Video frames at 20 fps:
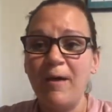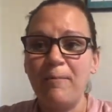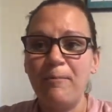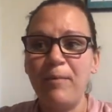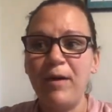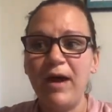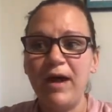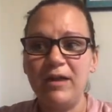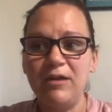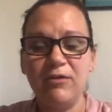
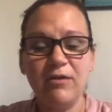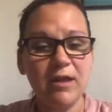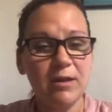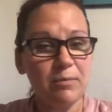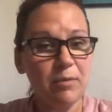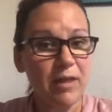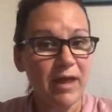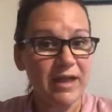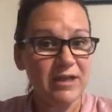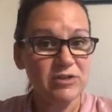but you can
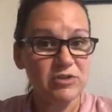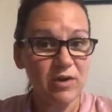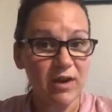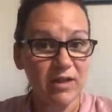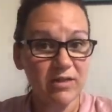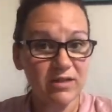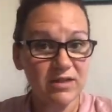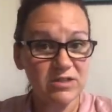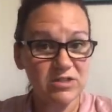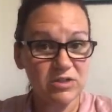apply it
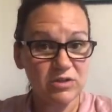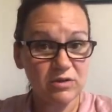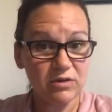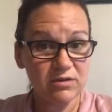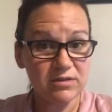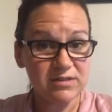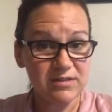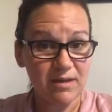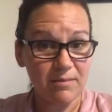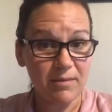directly to
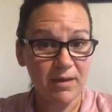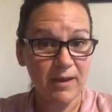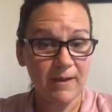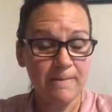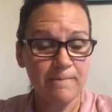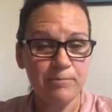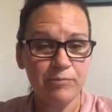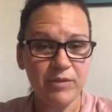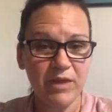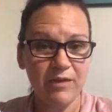your stomach.
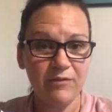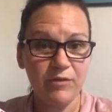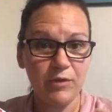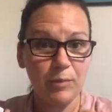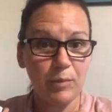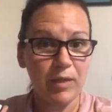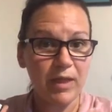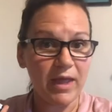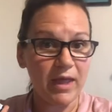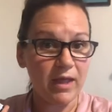If you
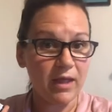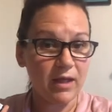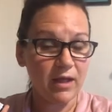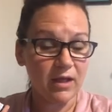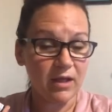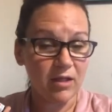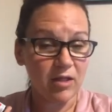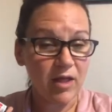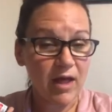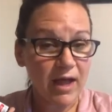apply it
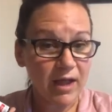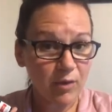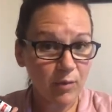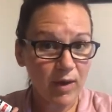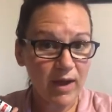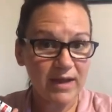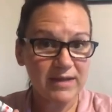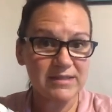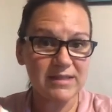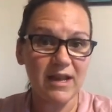
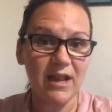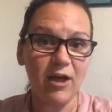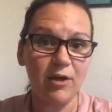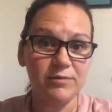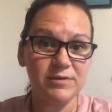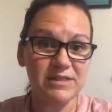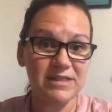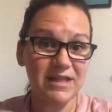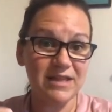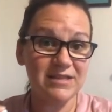clockwise, it
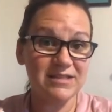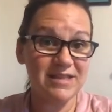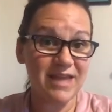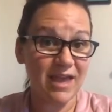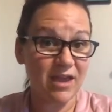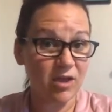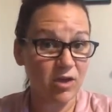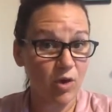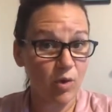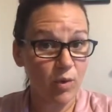helps things
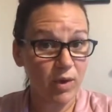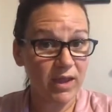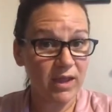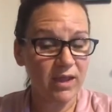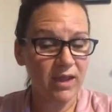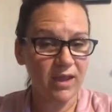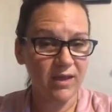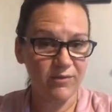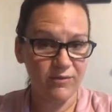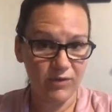get
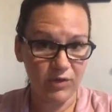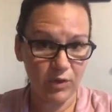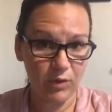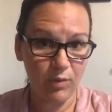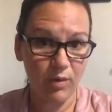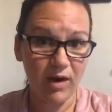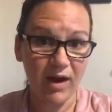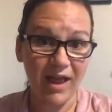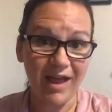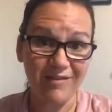going. If
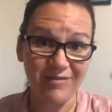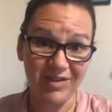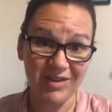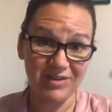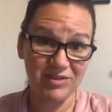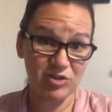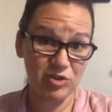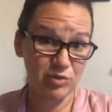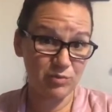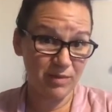you are
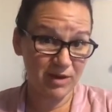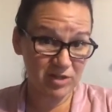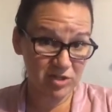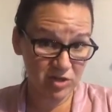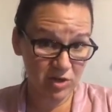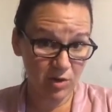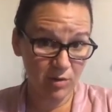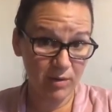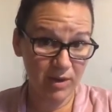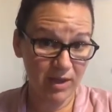having too
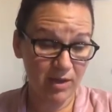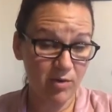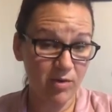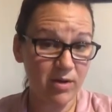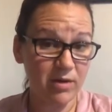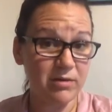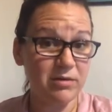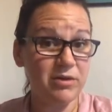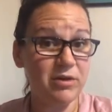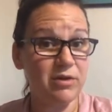much going
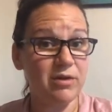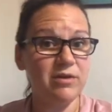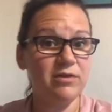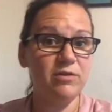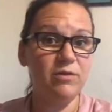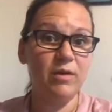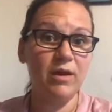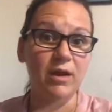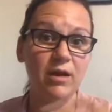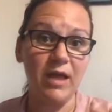on, you can
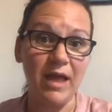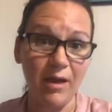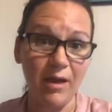do it